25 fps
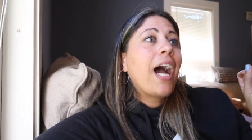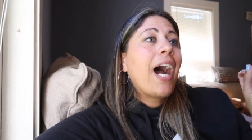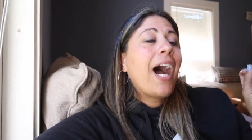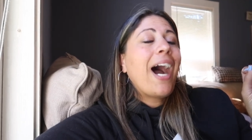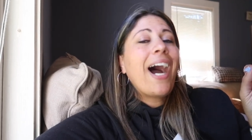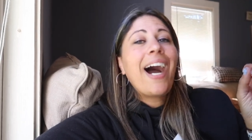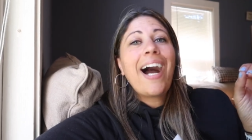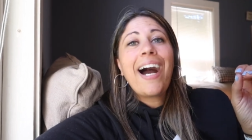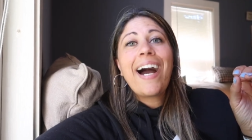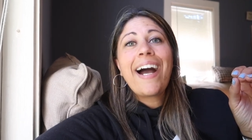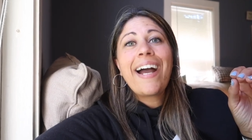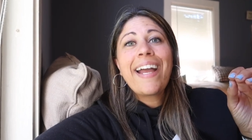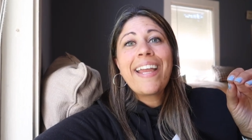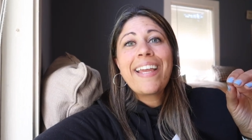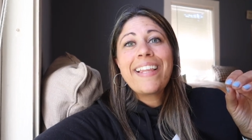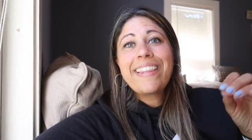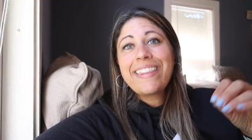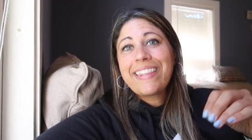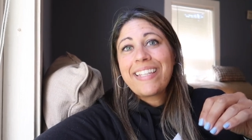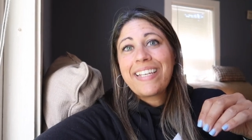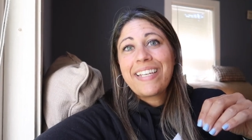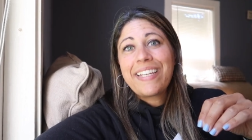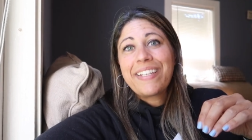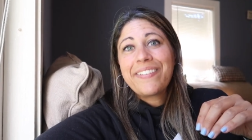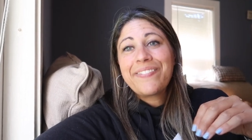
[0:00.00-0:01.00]
I
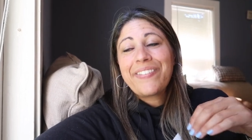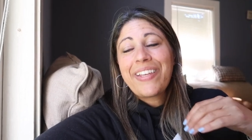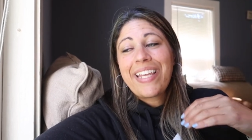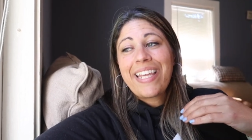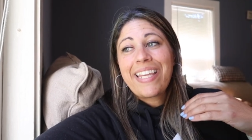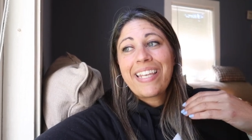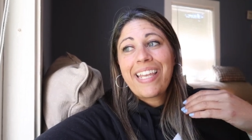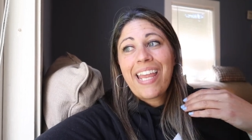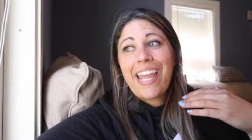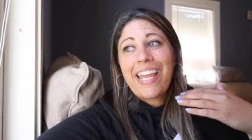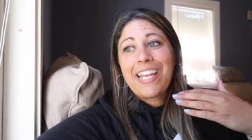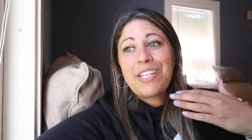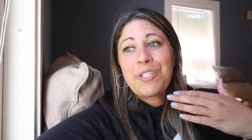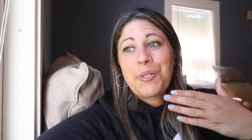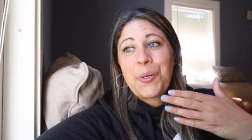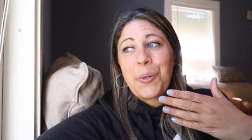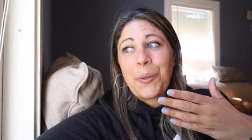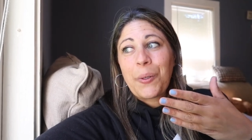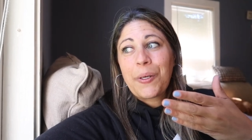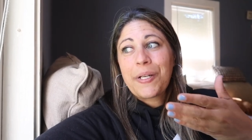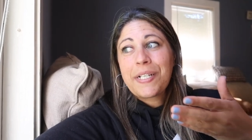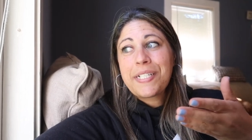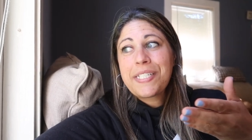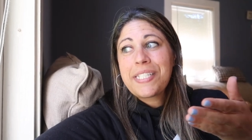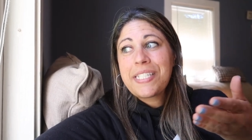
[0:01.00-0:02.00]
live in a
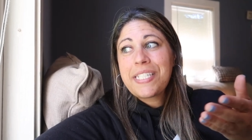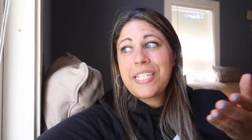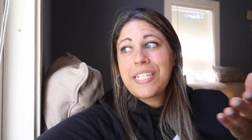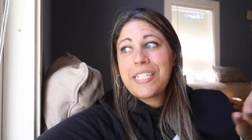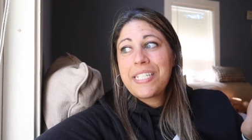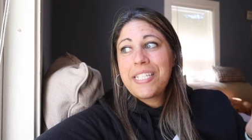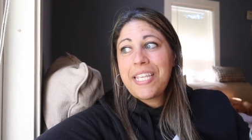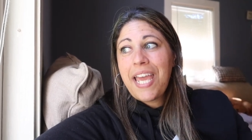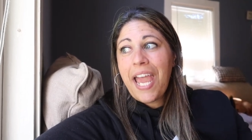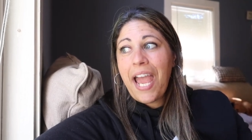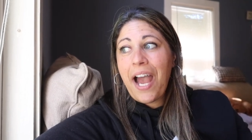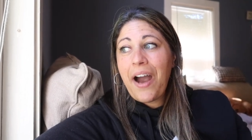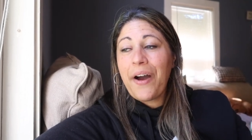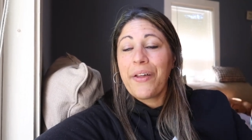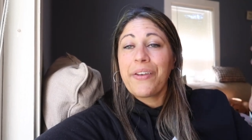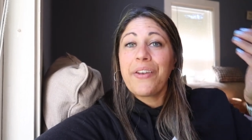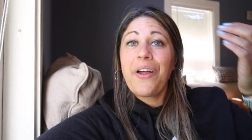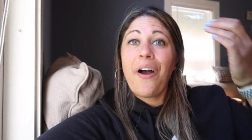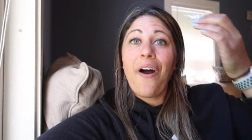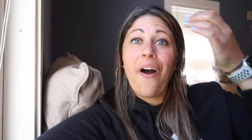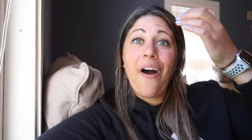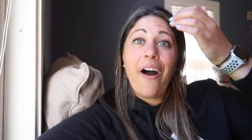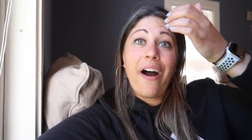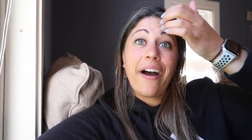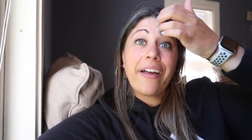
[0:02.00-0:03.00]
tourist town
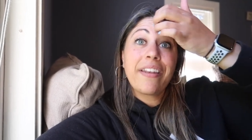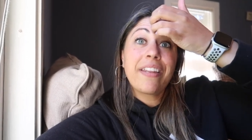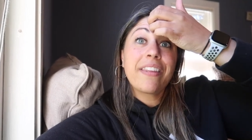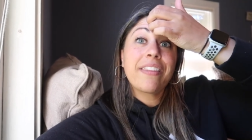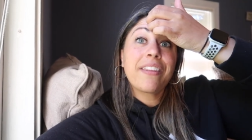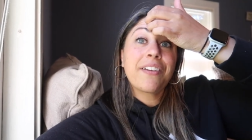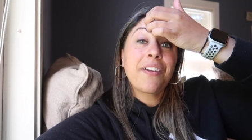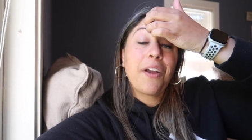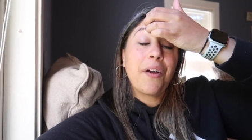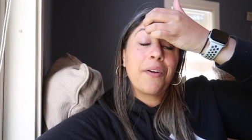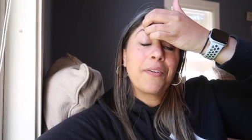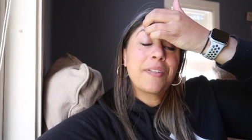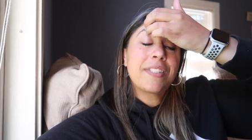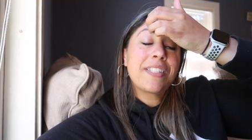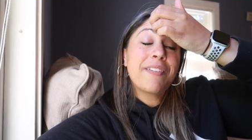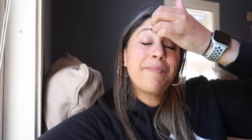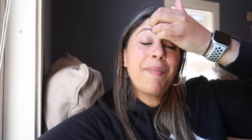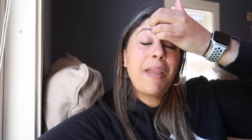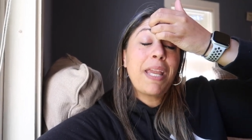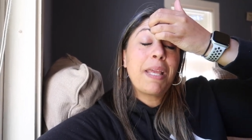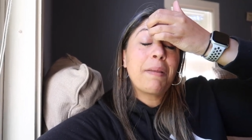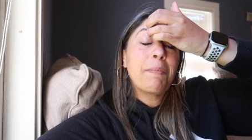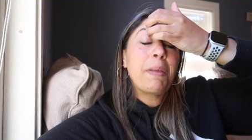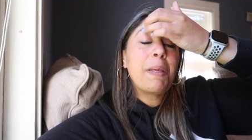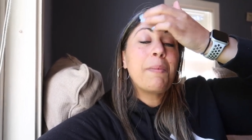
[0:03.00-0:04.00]
on the coast of
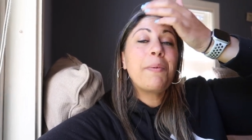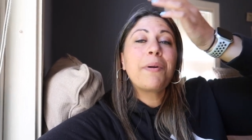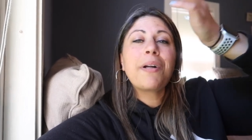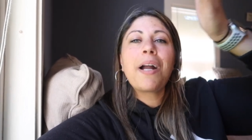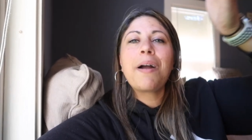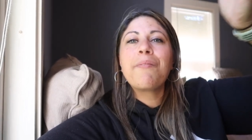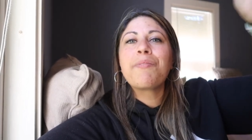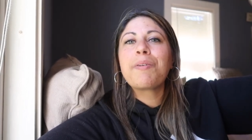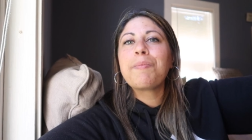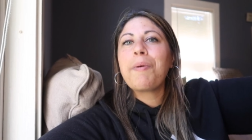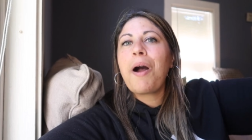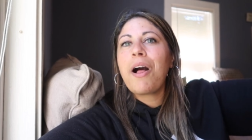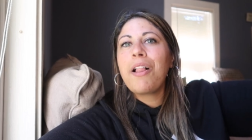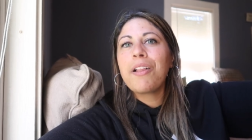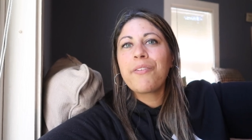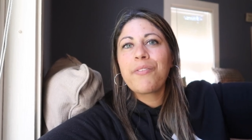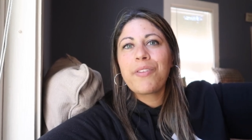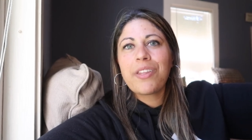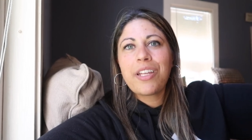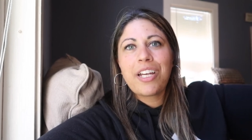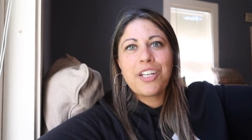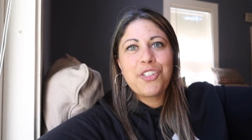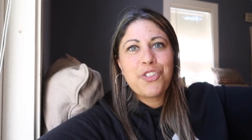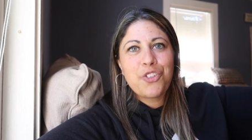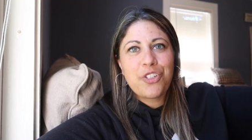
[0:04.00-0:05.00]
Maine. People come from all over
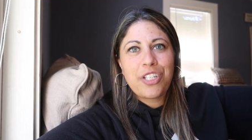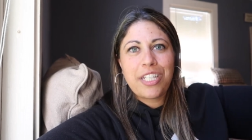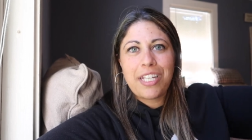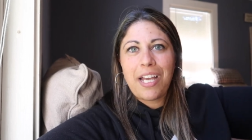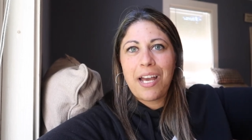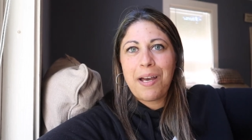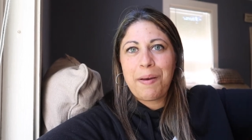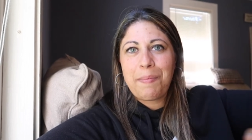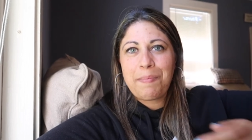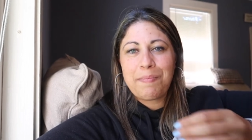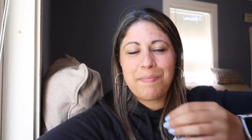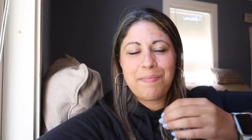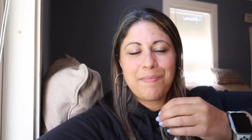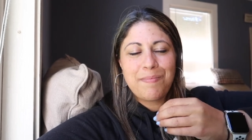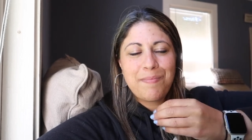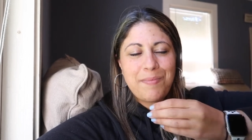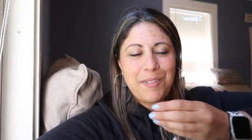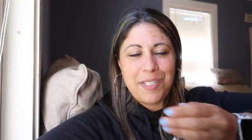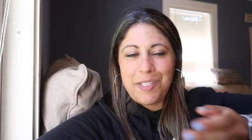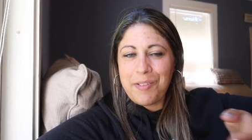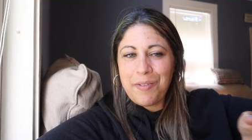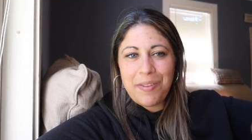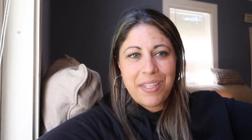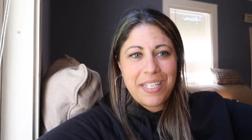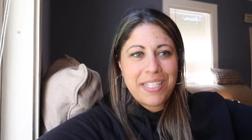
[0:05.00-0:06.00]
the country to come
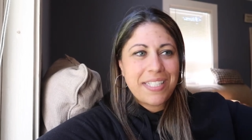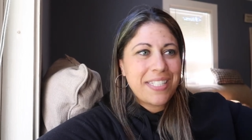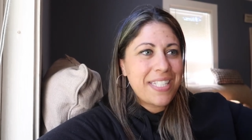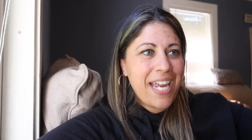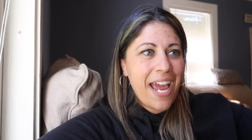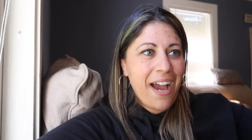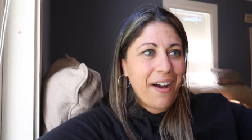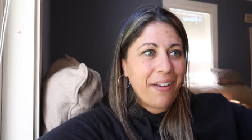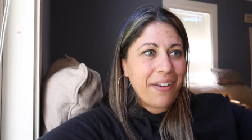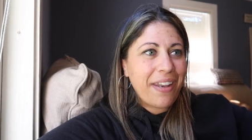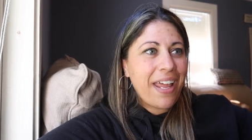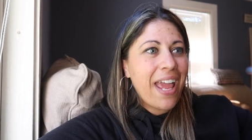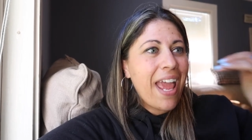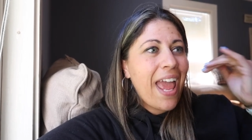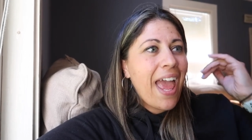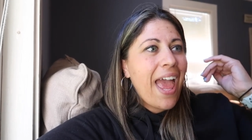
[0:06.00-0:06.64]
to this town.